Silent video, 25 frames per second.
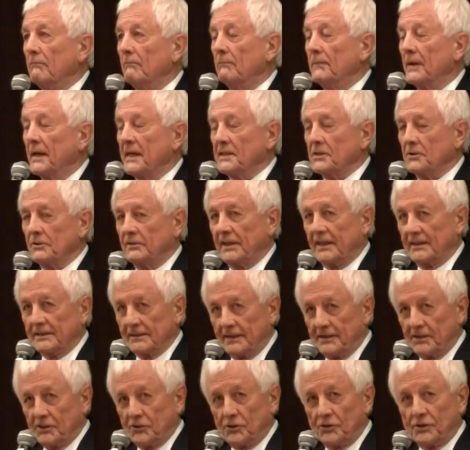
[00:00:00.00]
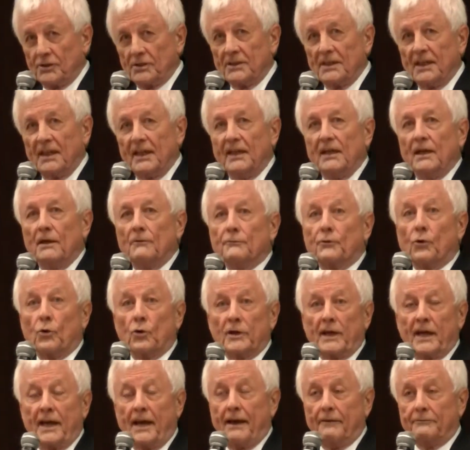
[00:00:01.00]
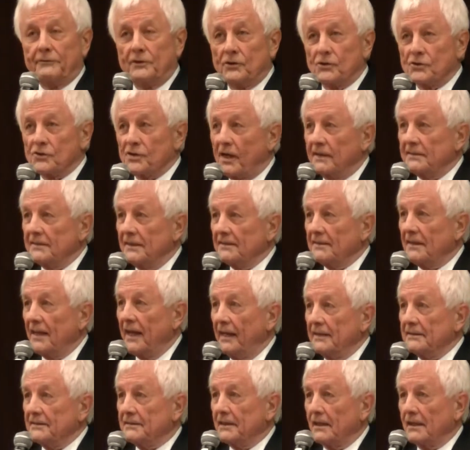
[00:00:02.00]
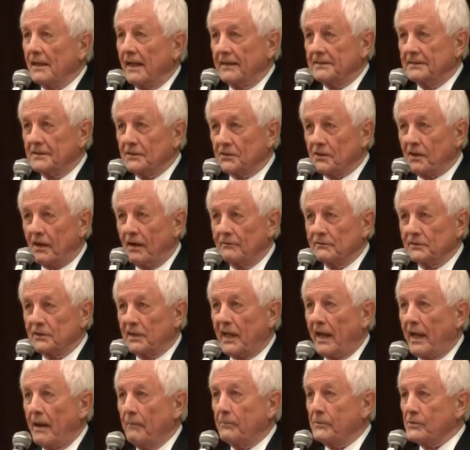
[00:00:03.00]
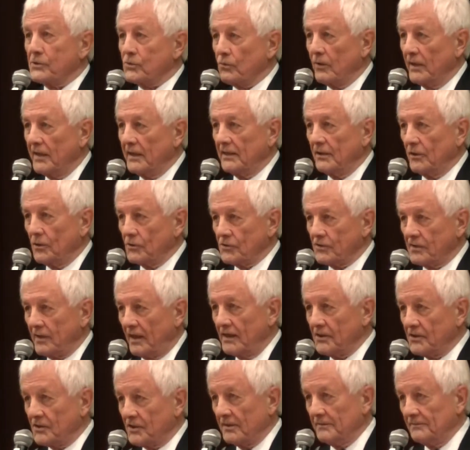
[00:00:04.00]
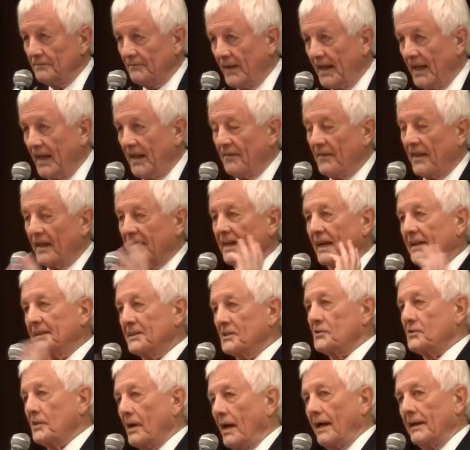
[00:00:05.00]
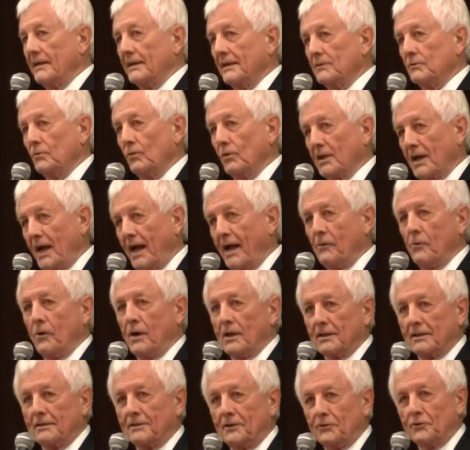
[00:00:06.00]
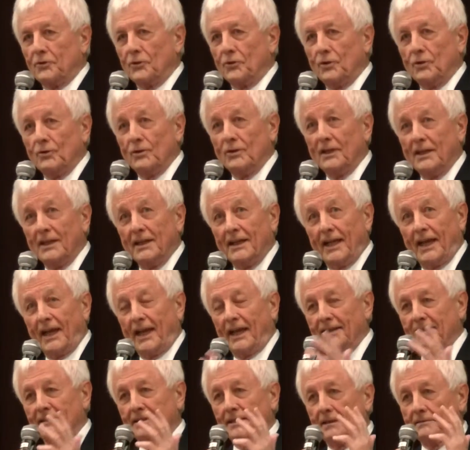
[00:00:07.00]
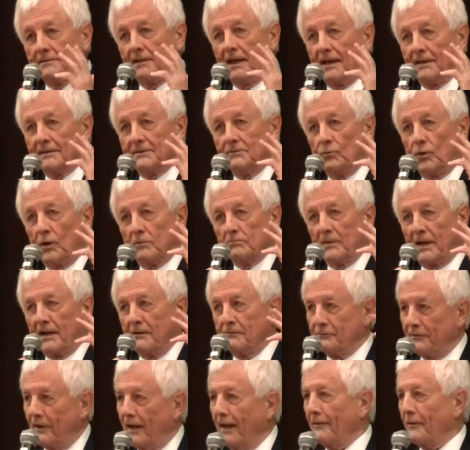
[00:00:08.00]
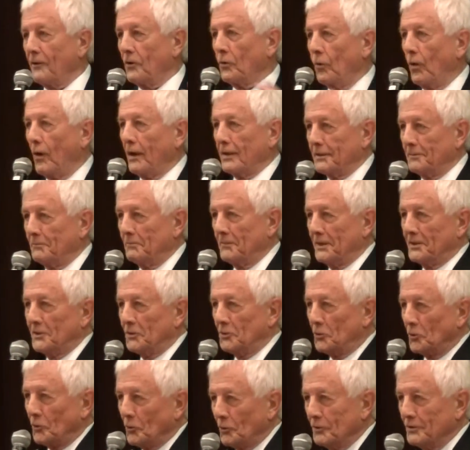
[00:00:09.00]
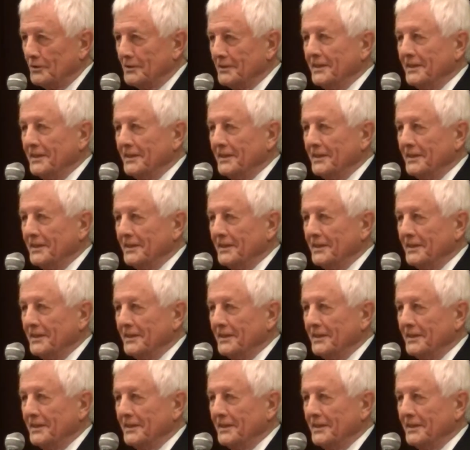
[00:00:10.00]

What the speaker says: minor in English. 4.5 years I did that until I discovered campus radio station. Then I decided what I wanted to do and not what my father wanted me to do.